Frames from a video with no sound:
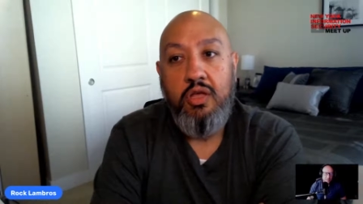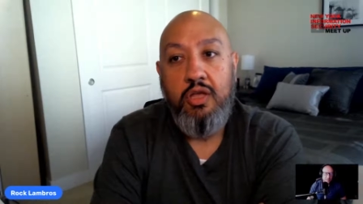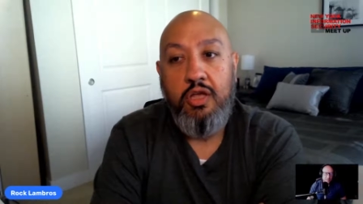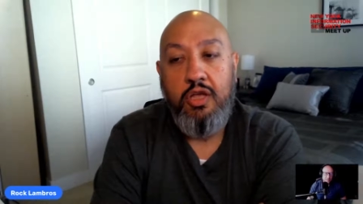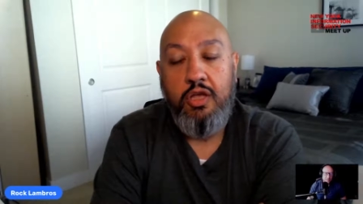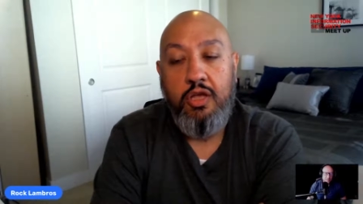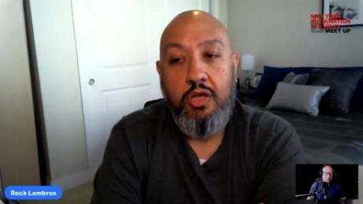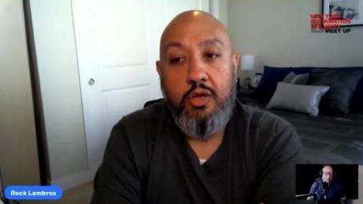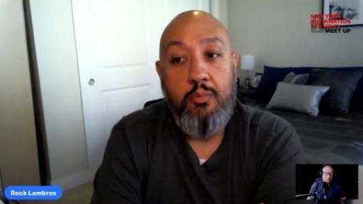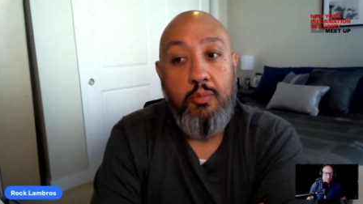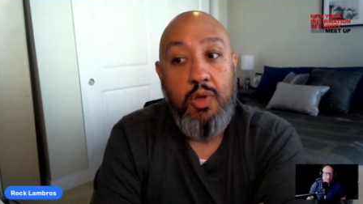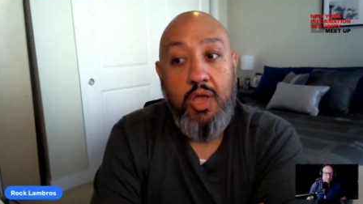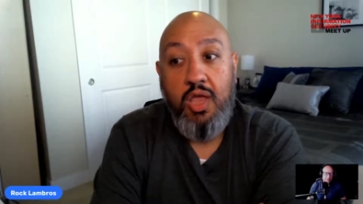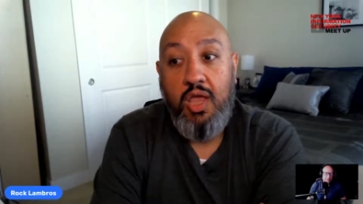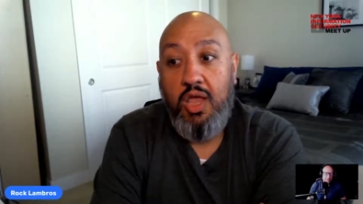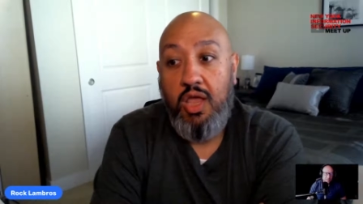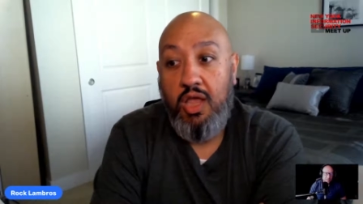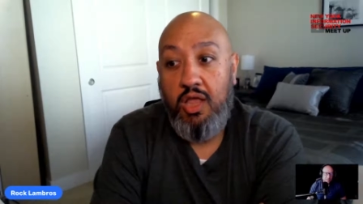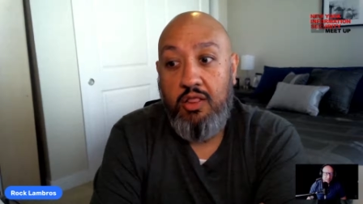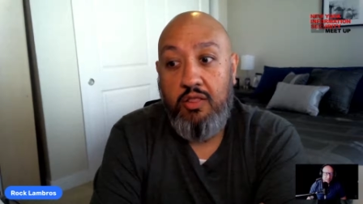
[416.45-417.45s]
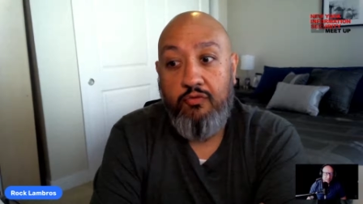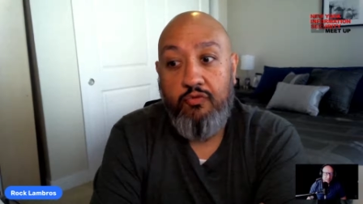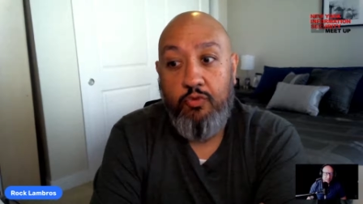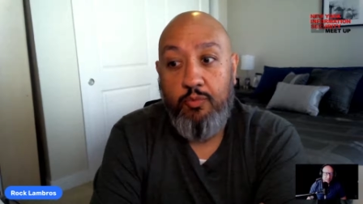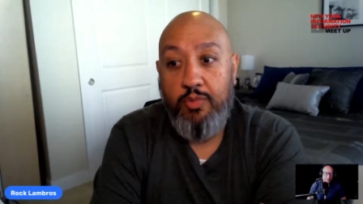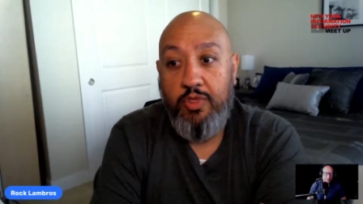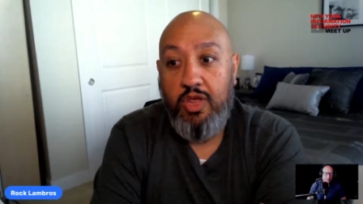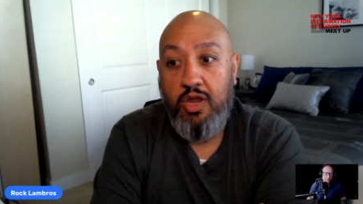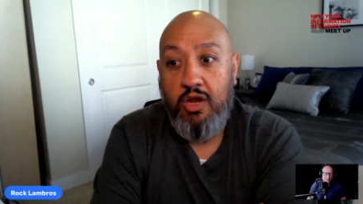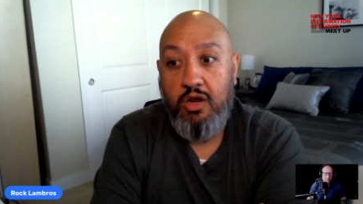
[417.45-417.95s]
And then
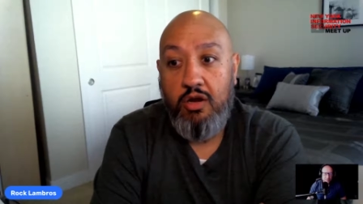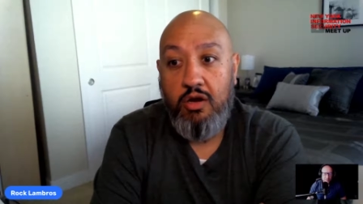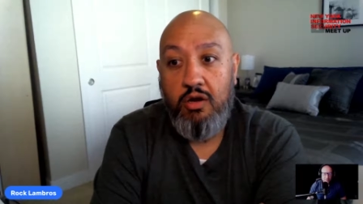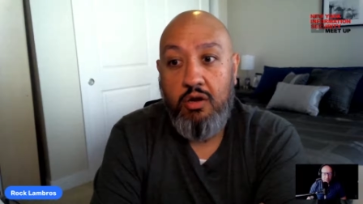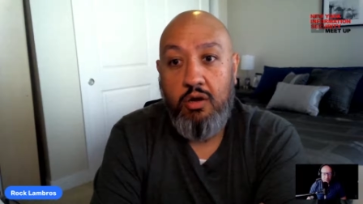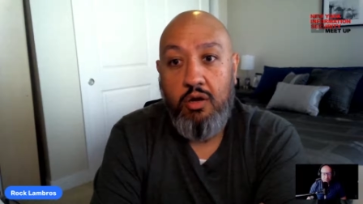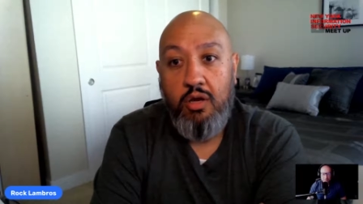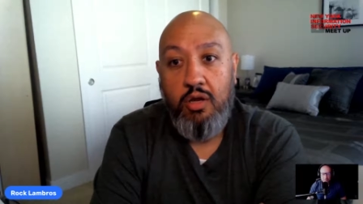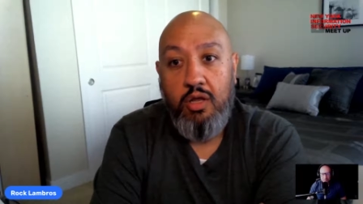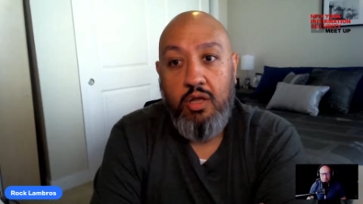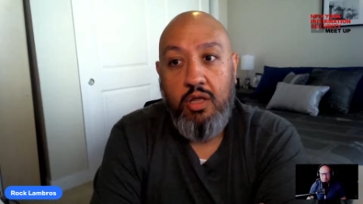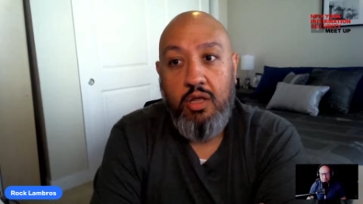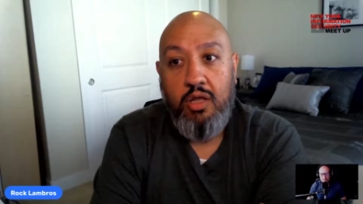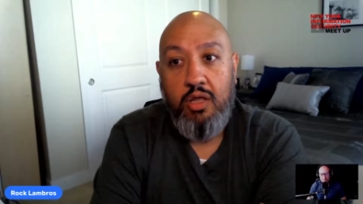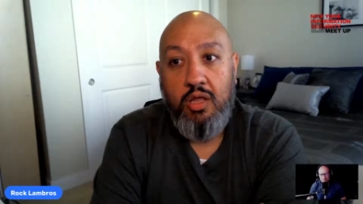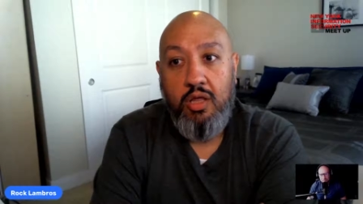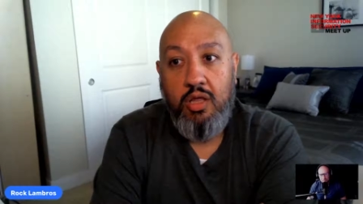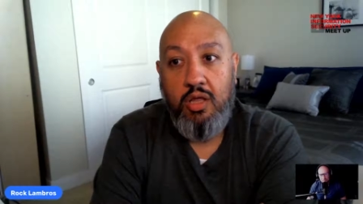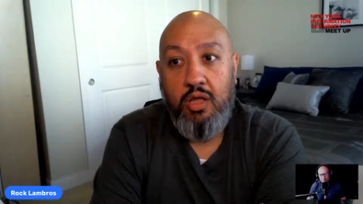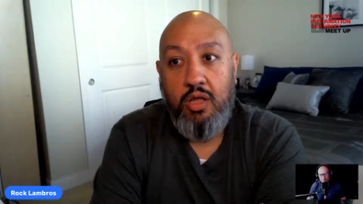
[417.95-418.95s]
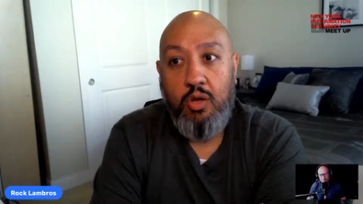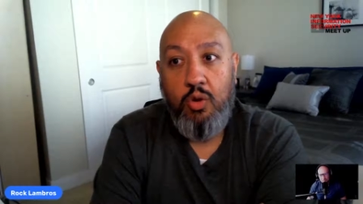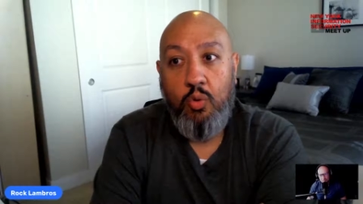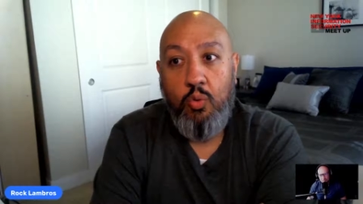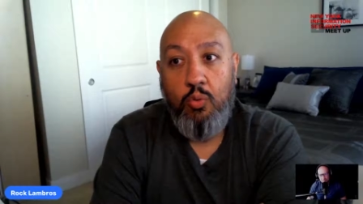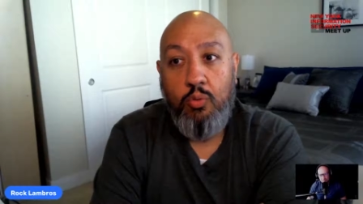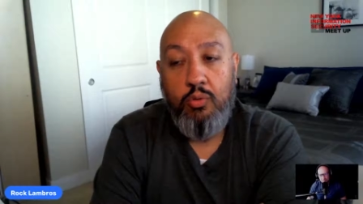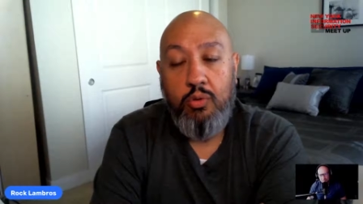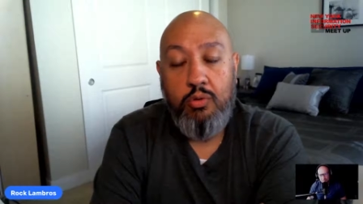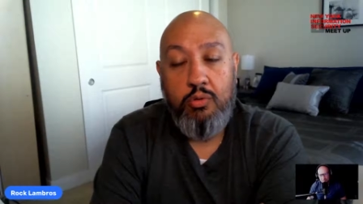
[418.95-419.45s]
from there,
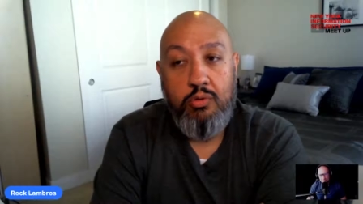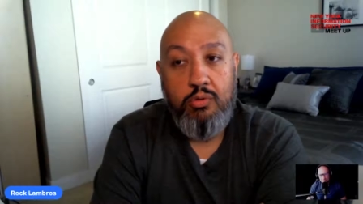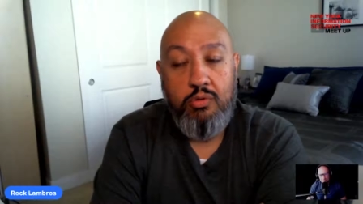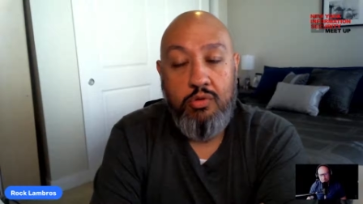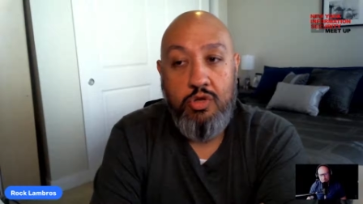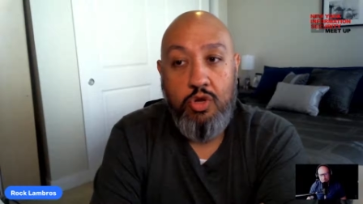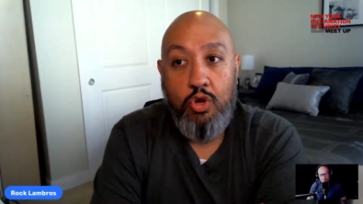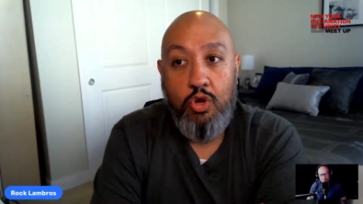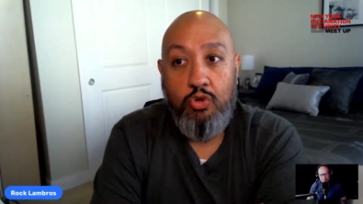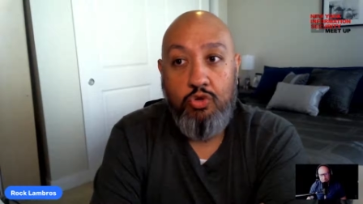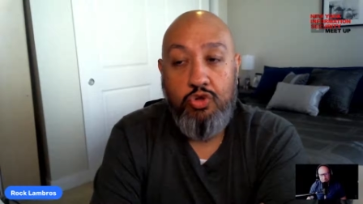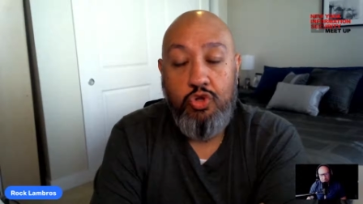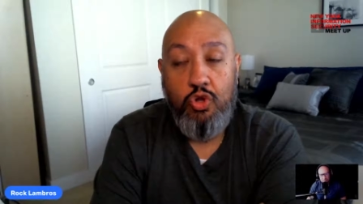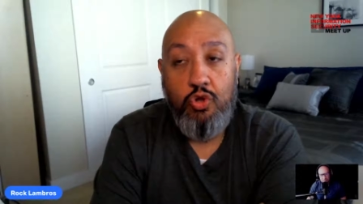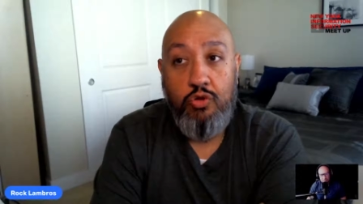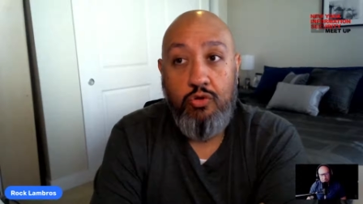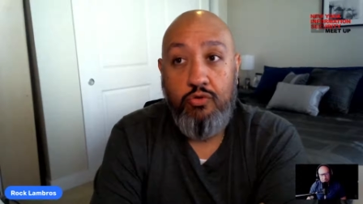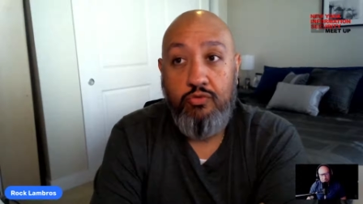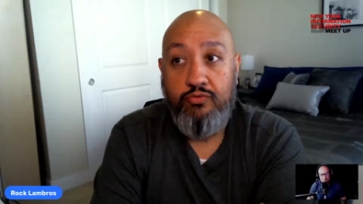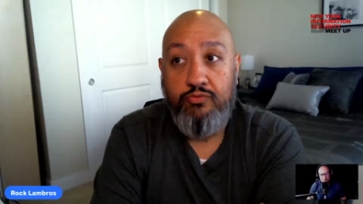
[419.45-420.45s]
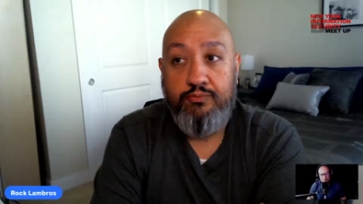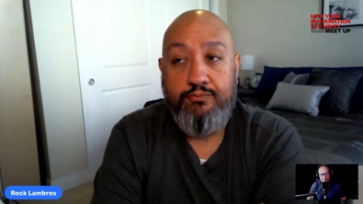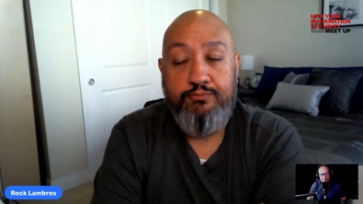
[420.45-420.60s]
dove